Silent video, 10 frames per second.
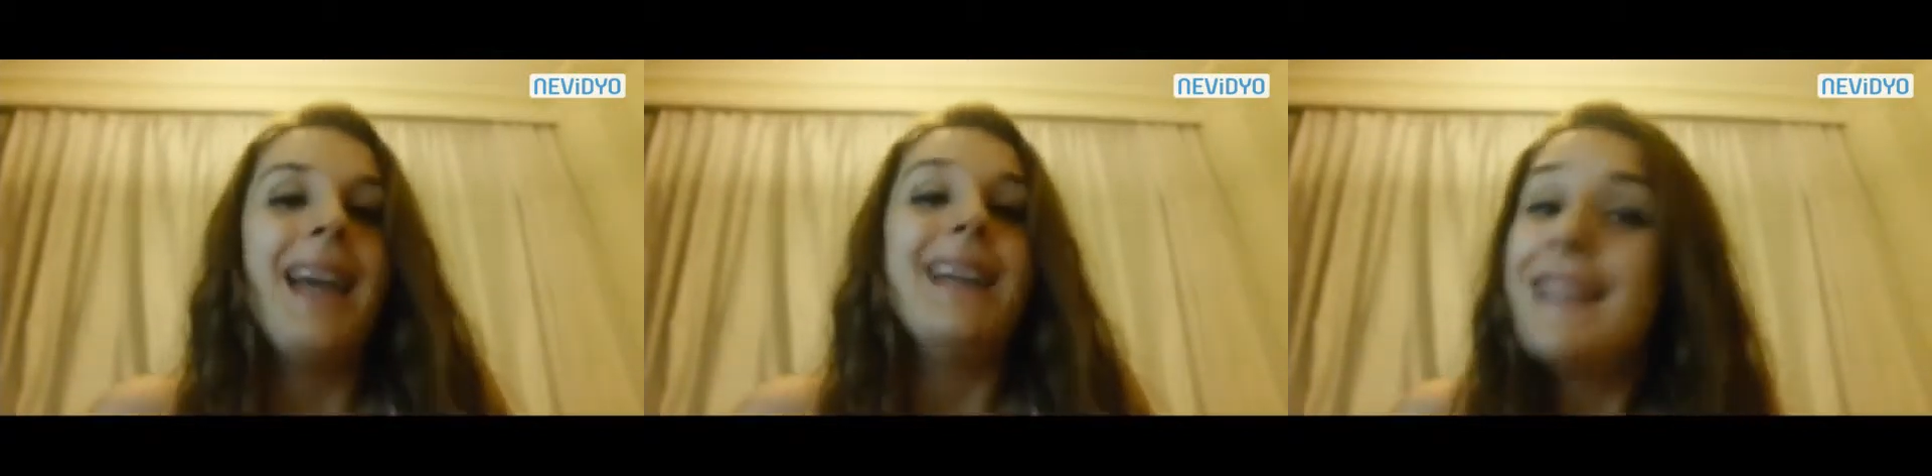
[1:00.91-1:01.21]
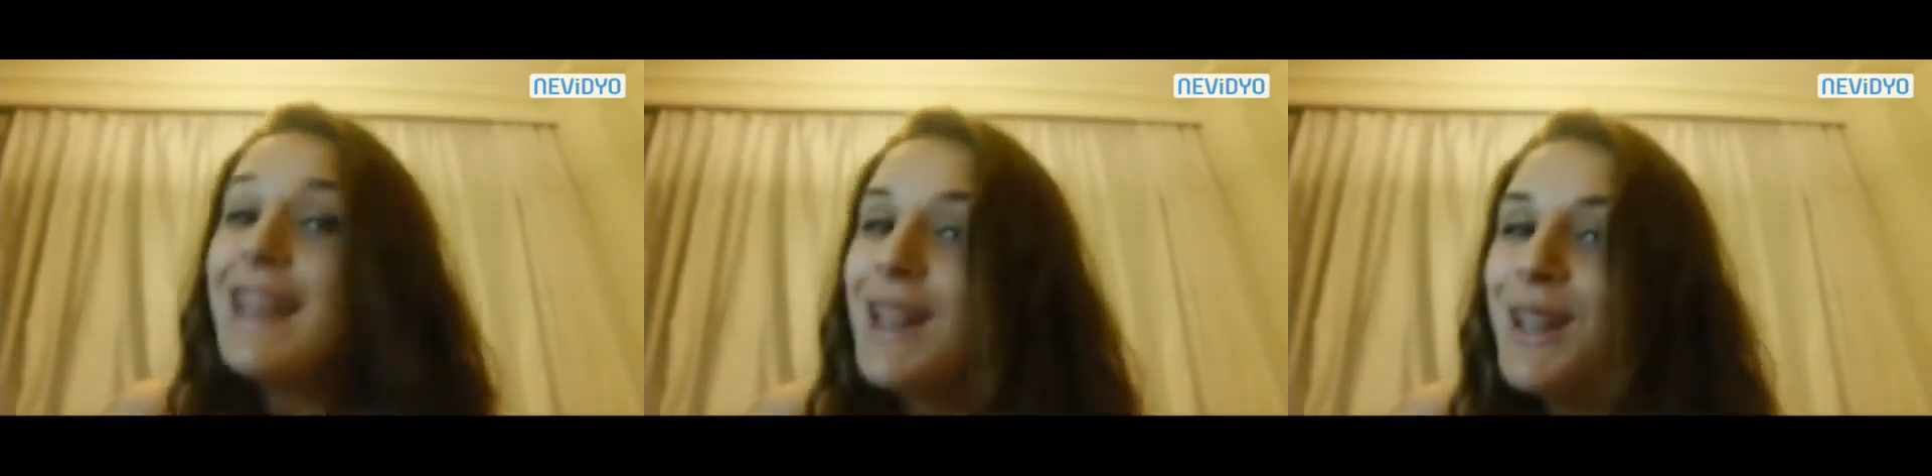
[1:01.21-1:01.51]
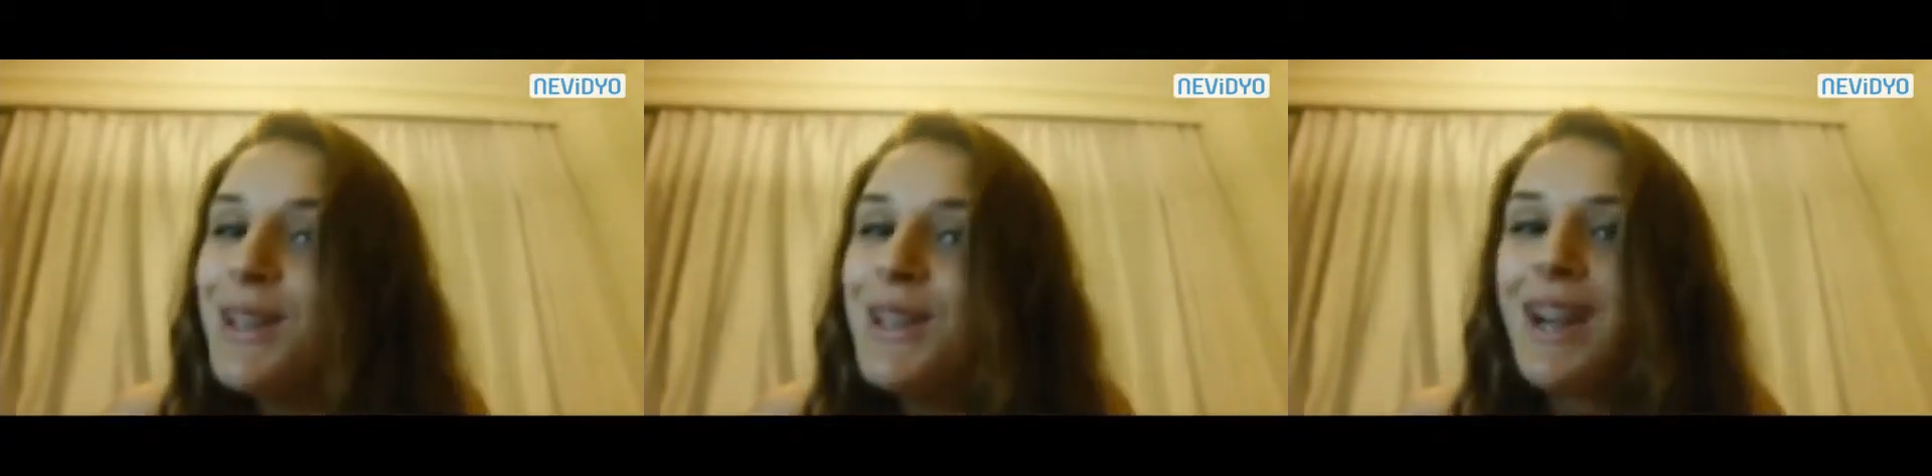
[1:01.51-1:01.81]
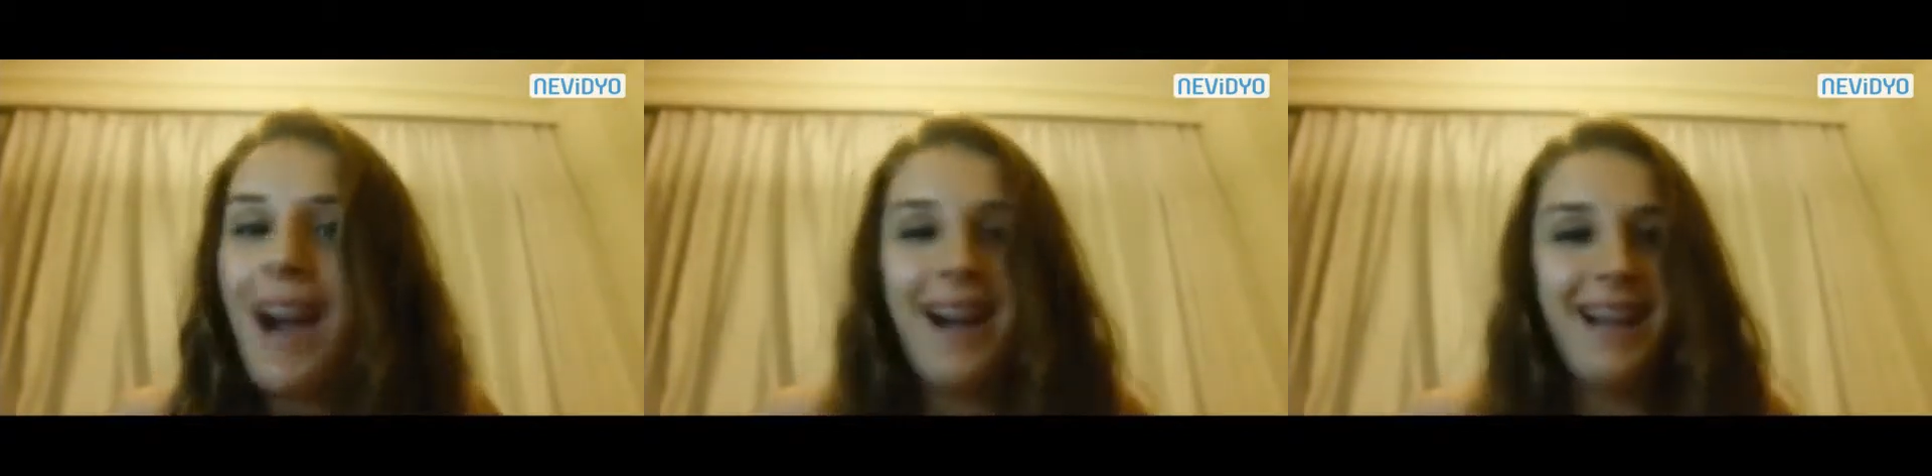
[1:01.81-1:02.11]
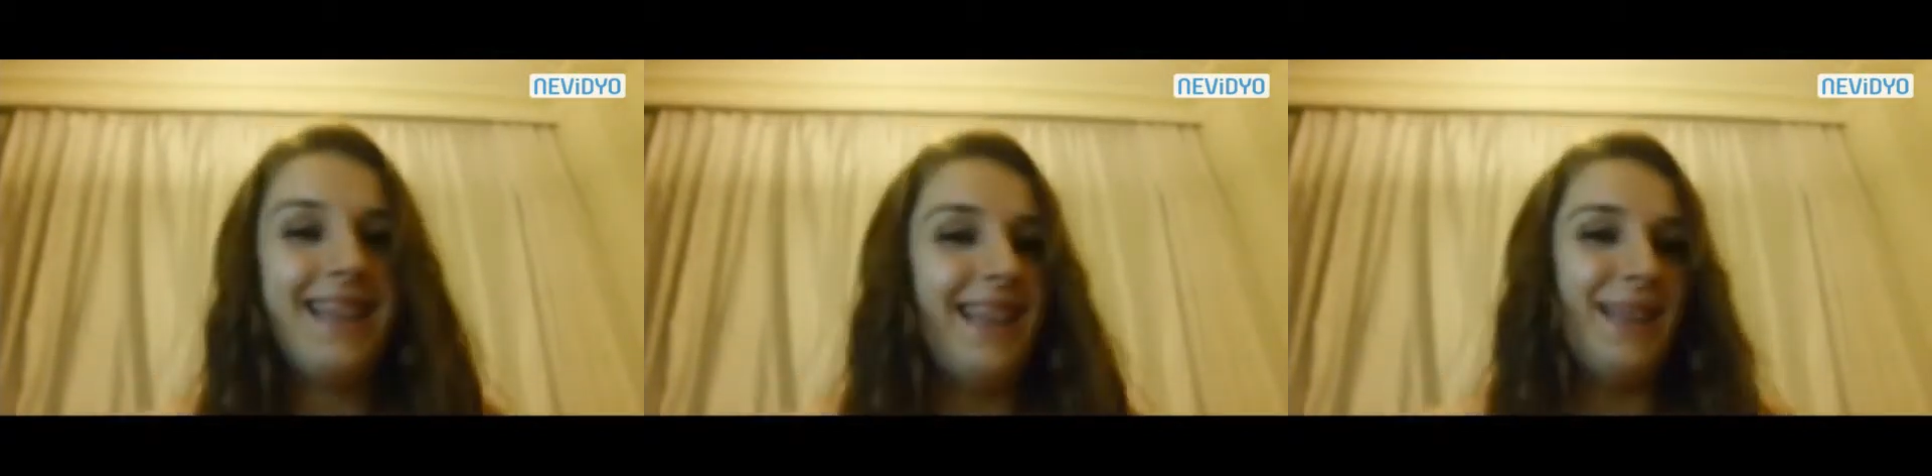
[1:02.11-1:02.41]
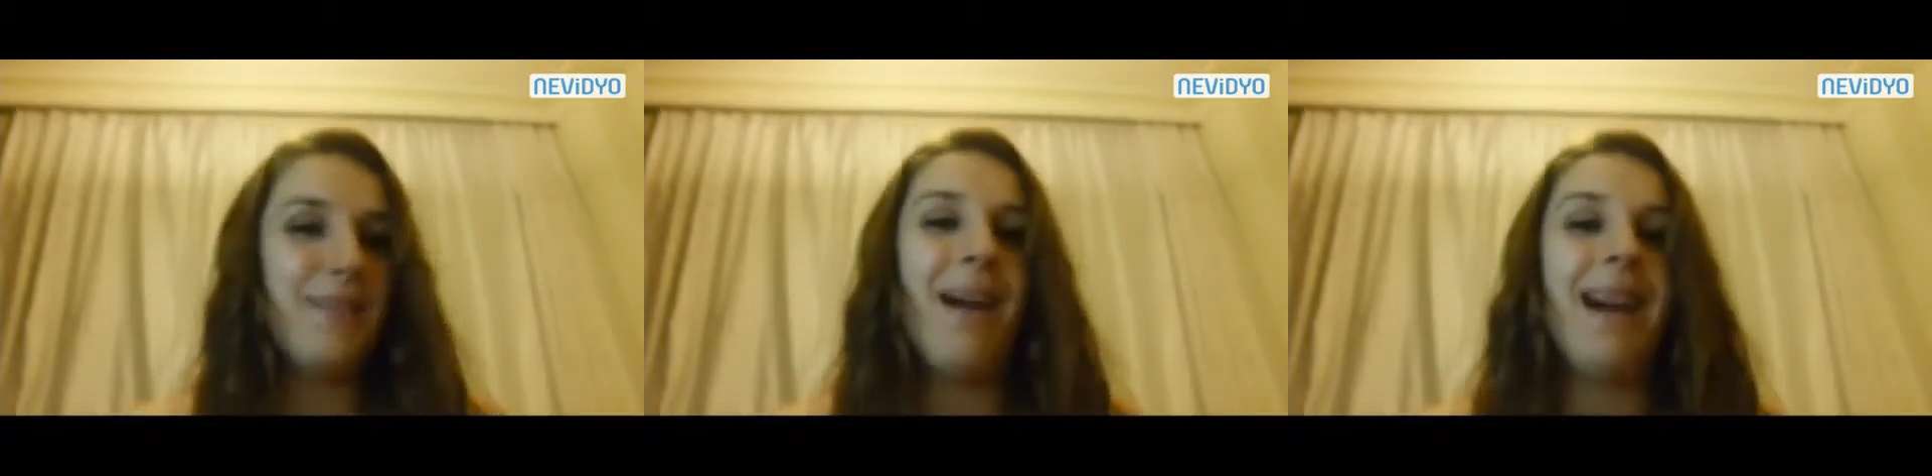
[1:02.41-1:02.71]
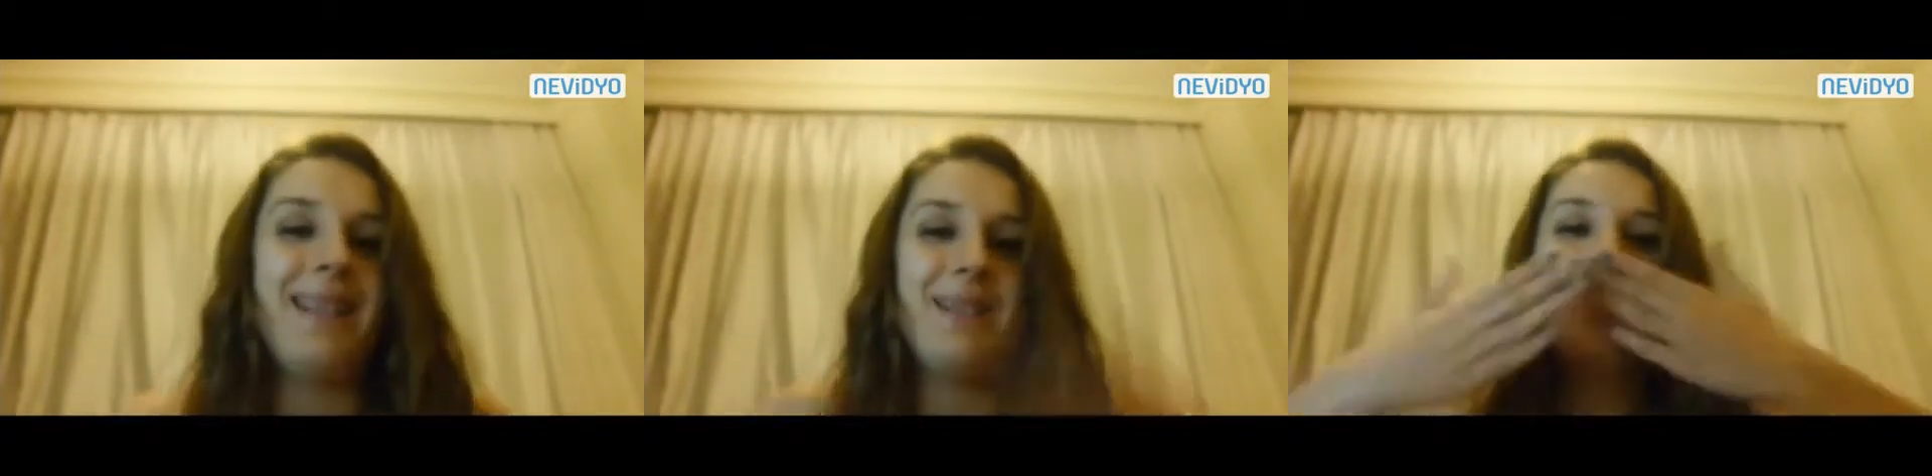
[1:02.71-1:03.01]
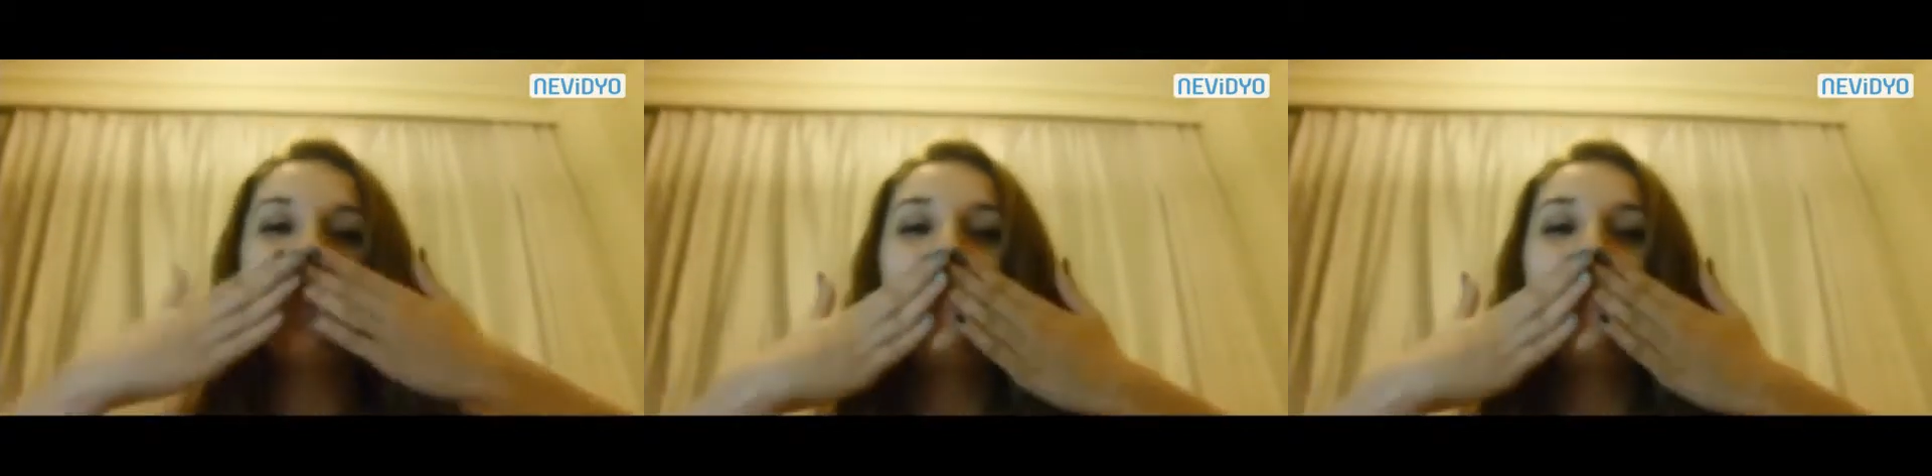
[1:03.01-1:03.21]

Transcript: See you guys in the Mars.